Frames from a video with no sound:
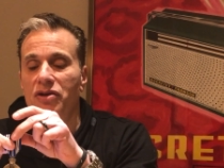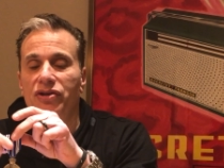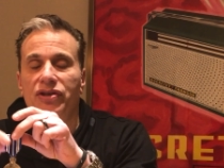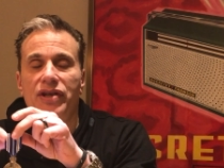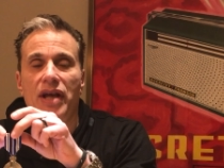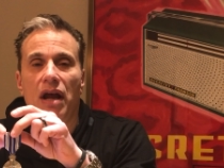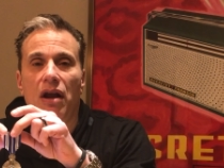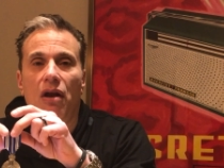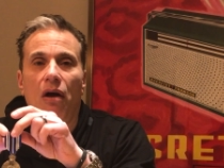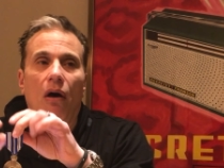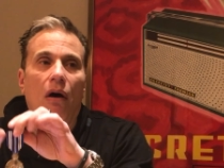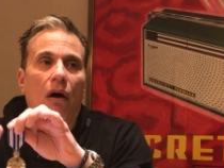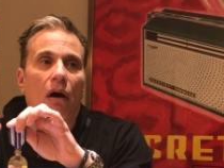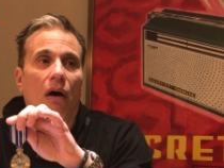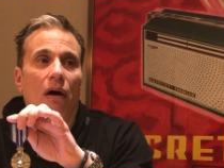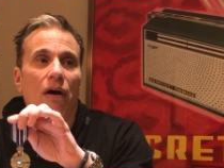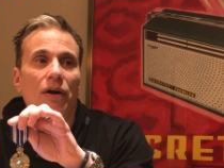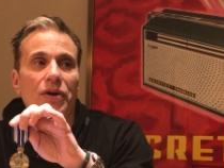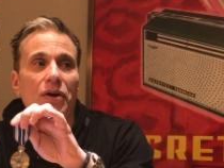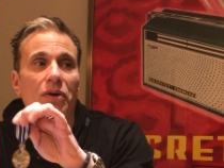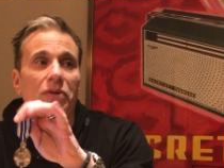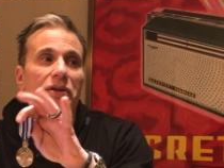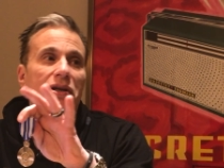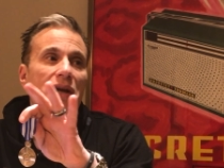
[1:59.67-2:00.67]
You said,
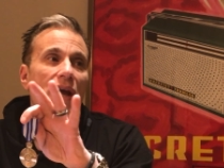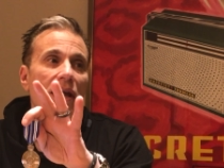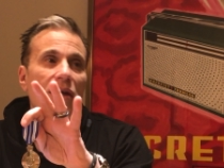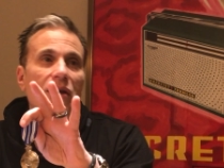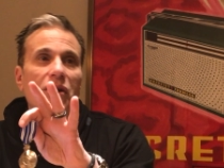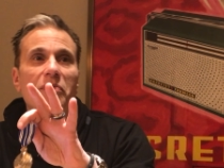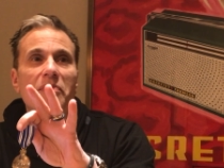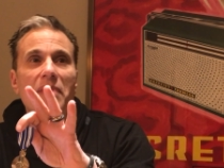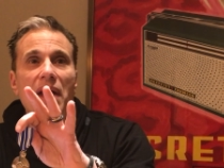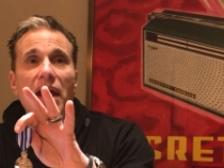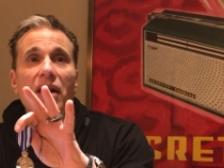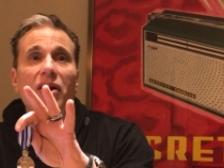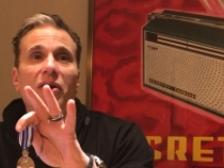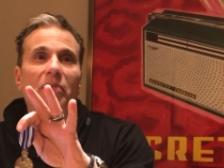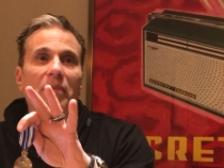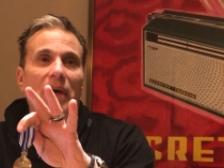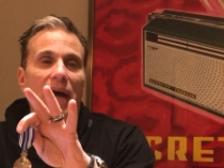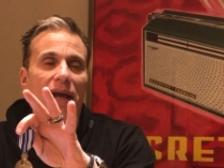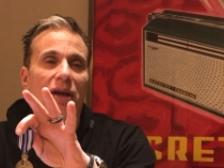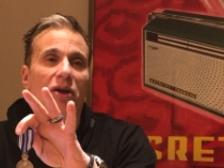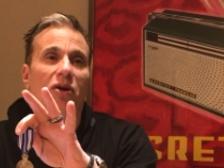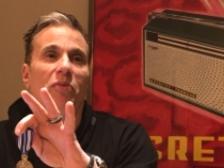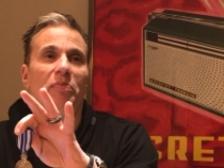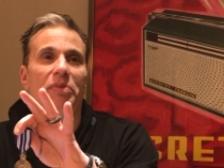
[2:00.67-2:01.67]
oh, don't take your medal,
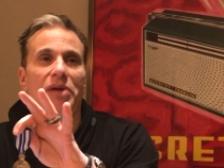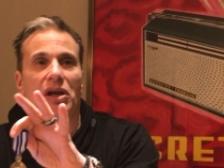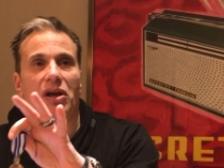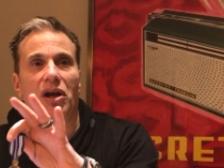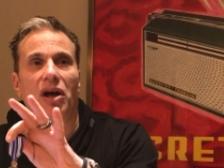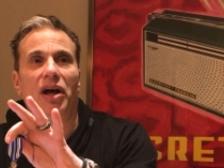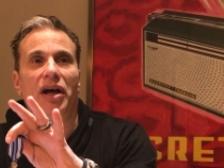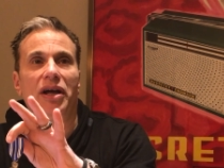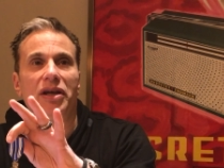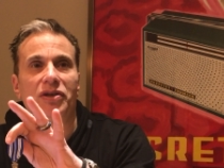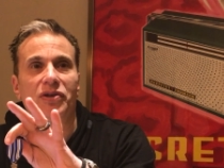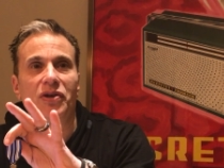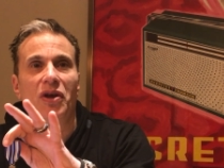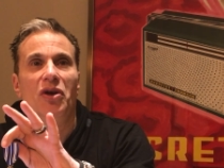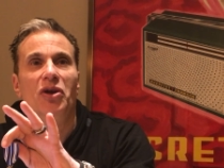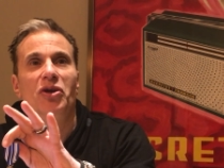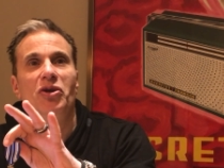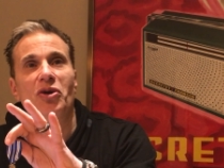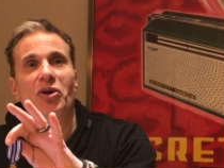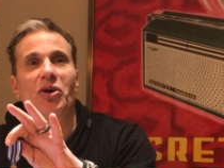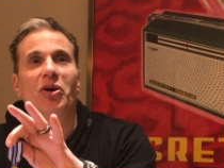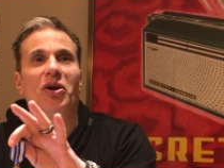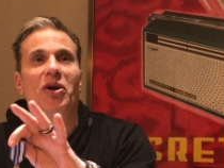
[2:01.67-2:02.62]
Michael, because you're